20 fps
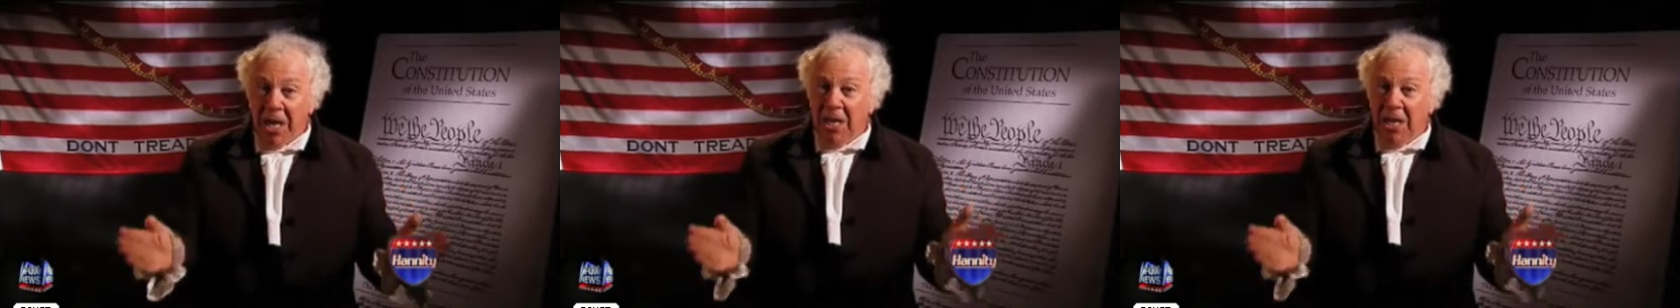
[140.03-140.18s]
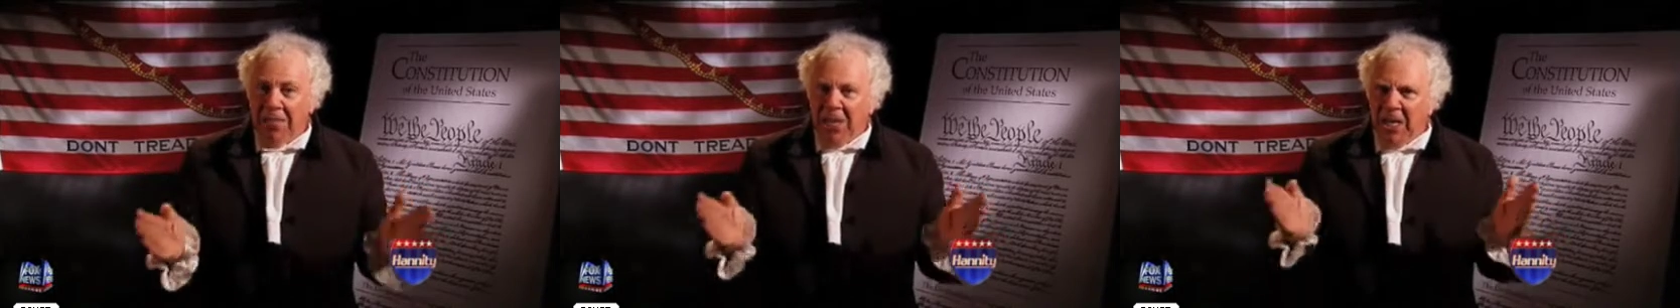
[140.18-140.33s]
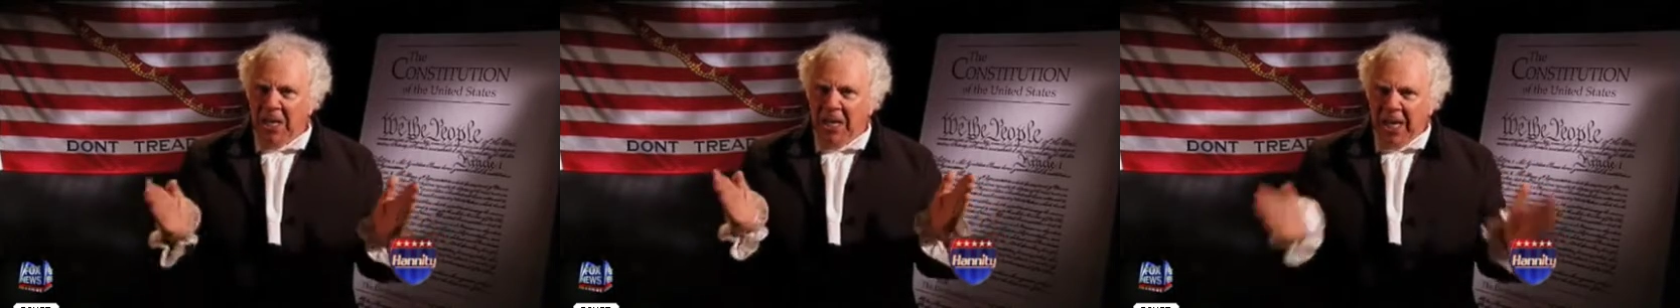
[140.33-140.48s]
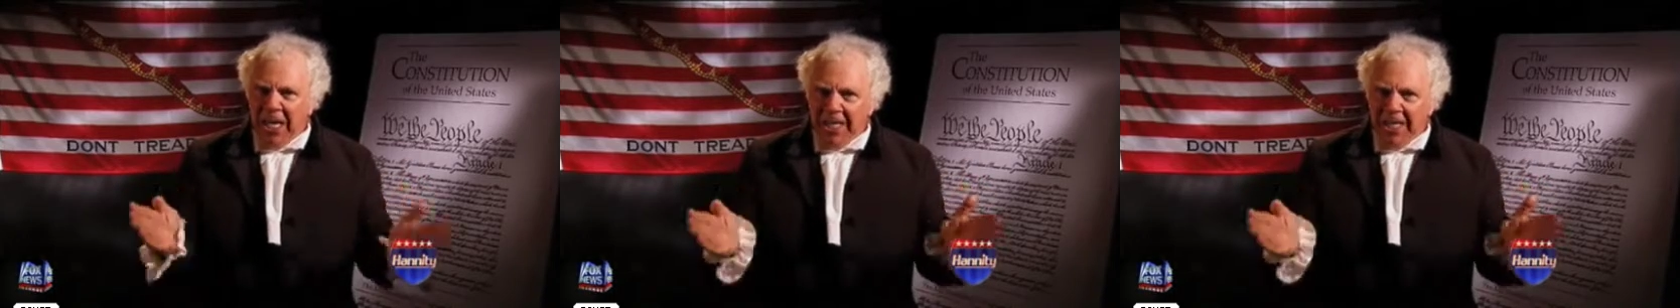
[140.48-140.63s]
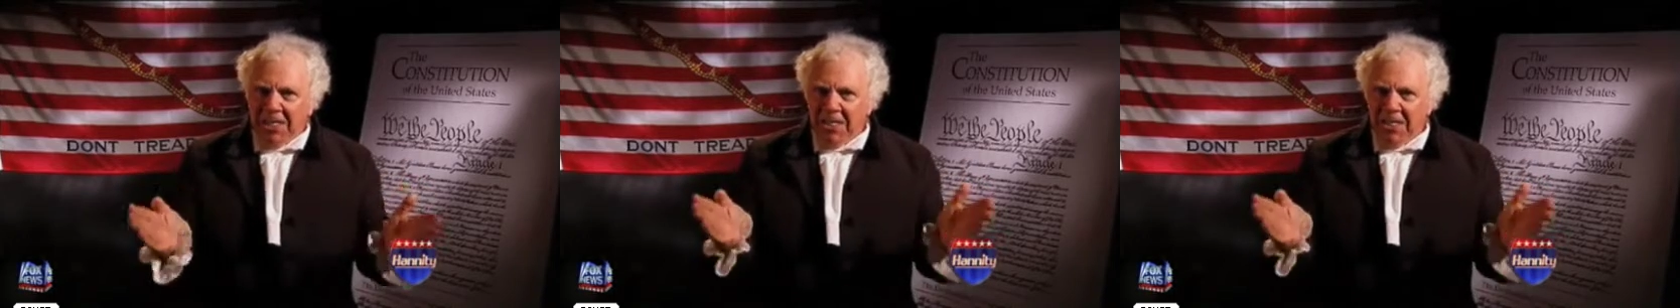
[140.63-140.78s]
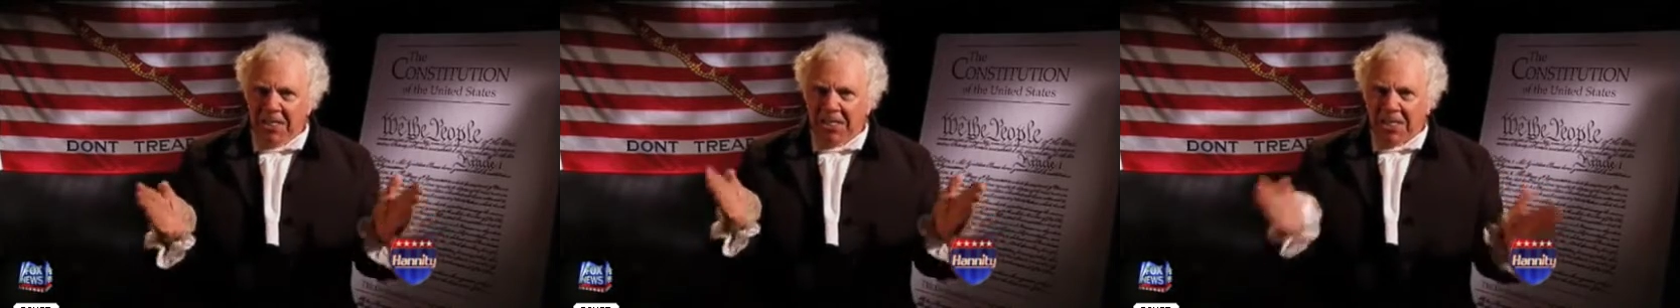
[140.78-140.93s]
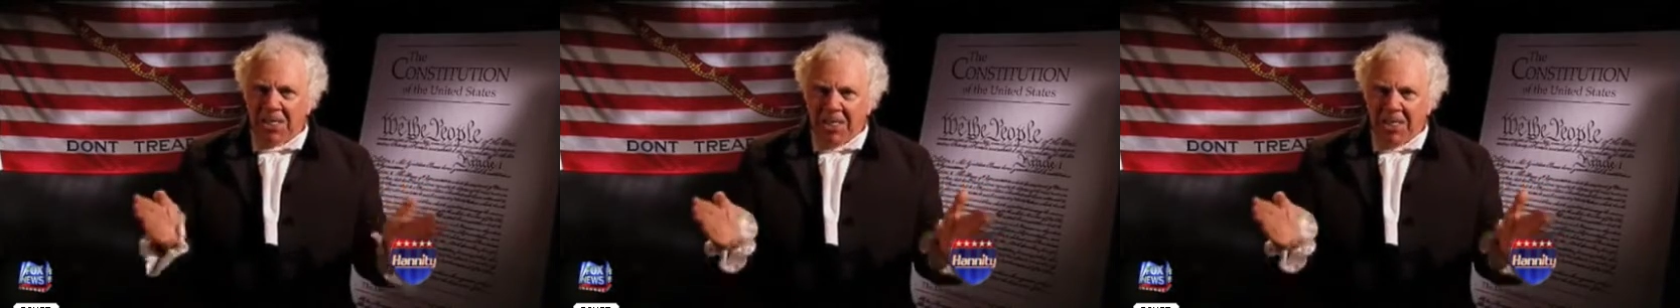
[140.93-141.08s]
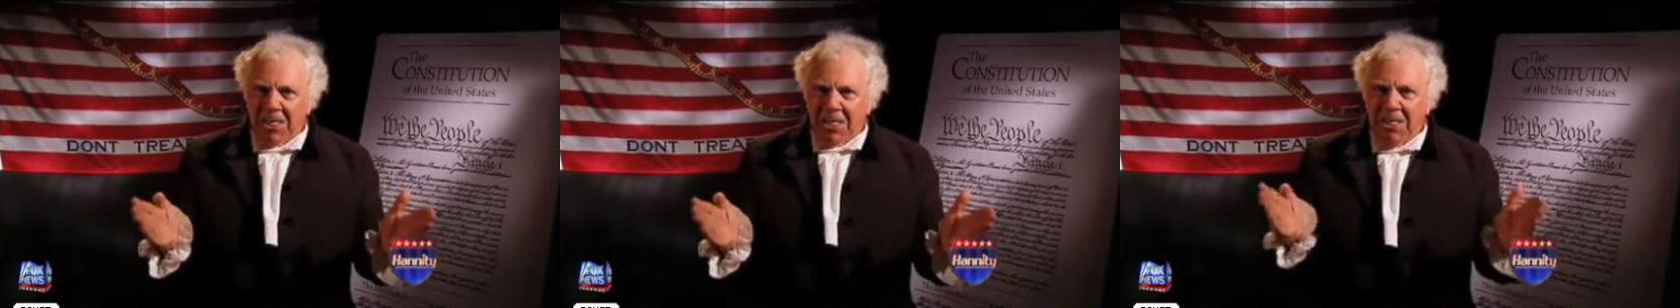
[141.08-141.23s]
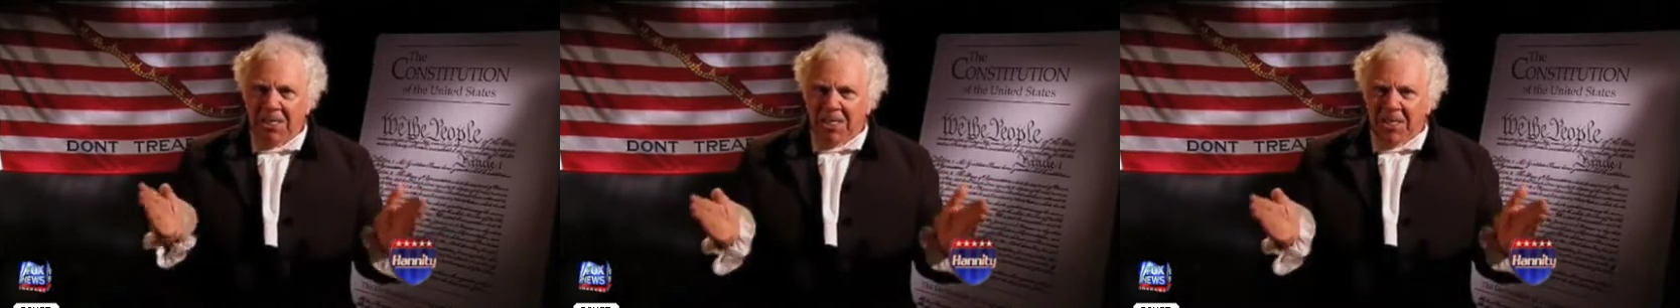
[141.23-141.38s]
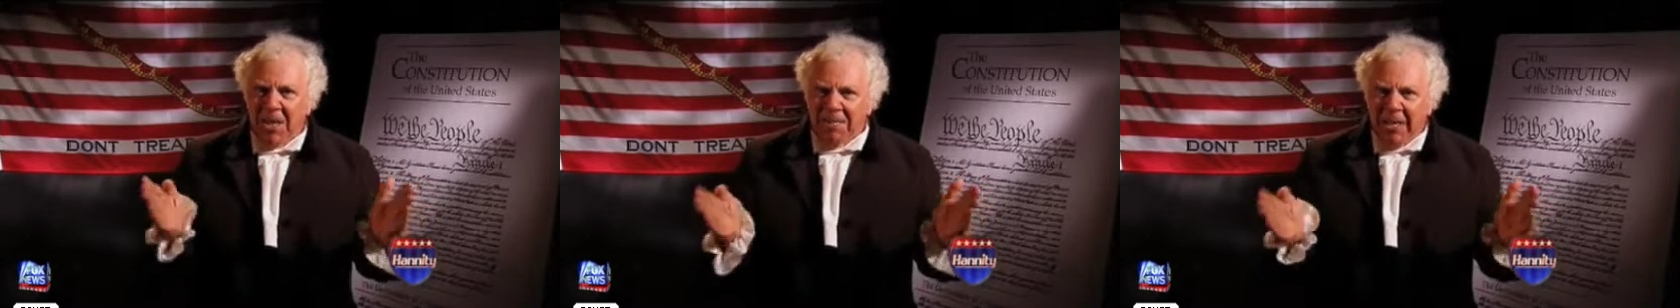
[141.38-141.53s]
the legal
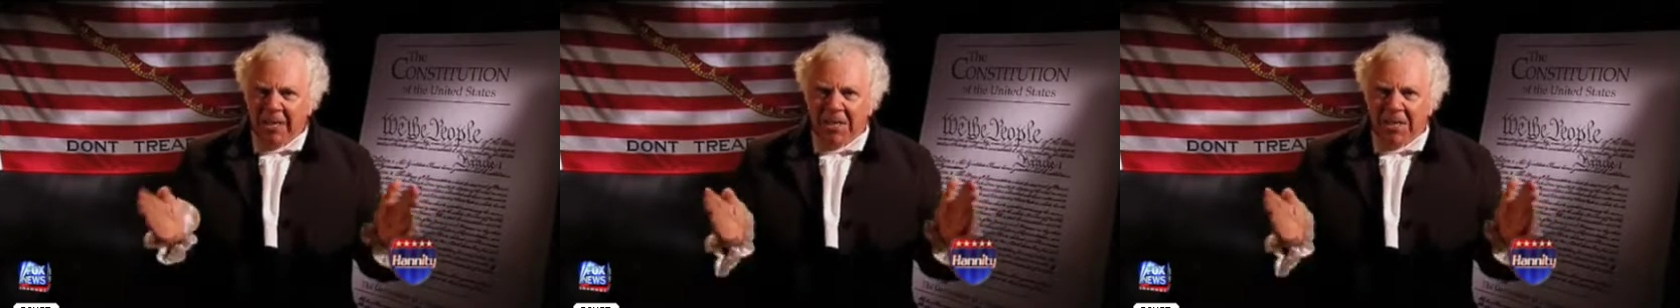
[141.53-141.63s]
citizens of the